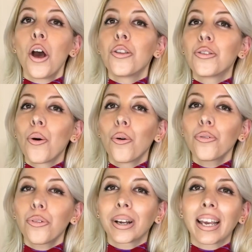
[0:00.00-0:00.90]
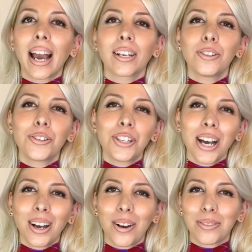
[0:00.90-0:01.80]
don't forget to check
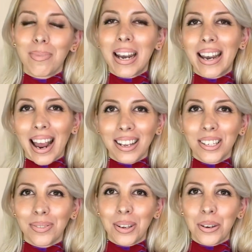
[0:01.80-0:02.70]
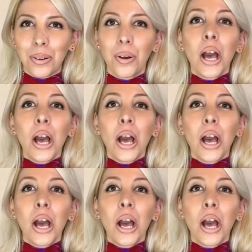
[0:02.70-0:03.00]
out my next video,